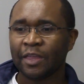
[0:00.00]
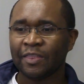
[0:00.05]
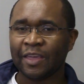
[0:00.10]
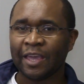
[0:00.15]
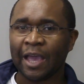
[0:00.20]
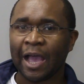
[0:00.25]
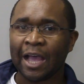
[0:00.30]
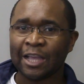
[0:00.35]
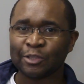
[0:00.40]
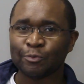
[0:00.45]

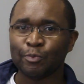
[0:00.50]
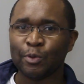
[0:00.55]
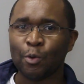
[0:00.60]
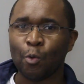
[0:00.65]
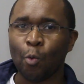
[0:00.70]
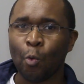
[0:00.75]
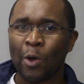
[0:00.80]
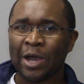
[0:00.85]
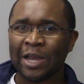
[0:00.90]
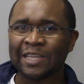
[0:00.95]
they asked me
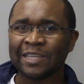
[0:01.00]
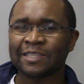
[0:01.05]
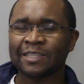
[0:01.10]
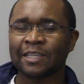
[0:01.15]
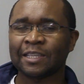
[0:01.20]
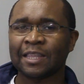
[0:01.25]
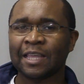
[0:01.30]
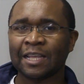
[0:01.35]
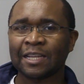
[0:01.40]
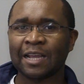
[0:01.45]
what is
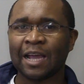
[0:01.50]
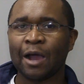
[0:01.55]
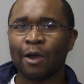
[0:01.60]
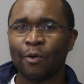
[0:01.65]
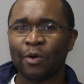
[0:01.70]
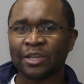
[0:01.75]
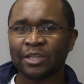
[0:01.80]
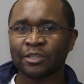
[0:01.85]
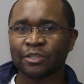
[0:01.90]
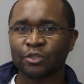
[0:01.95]
it that I
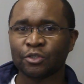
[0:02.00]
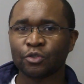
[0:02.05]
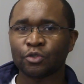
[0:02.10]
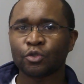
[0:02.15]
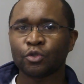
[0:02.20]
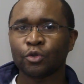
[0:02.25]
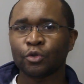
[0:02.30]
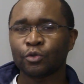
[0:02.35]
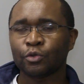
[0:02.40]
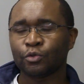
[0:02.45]
wanted
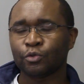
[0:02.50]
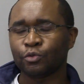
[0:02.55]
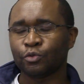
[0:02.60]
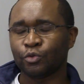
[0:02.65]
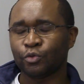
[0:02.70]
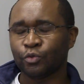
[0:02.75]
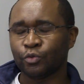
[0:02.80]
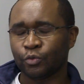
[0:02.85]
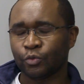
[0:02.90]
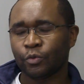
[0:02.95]
to
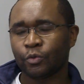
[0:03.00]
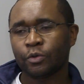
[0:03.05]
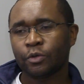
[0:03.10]
do,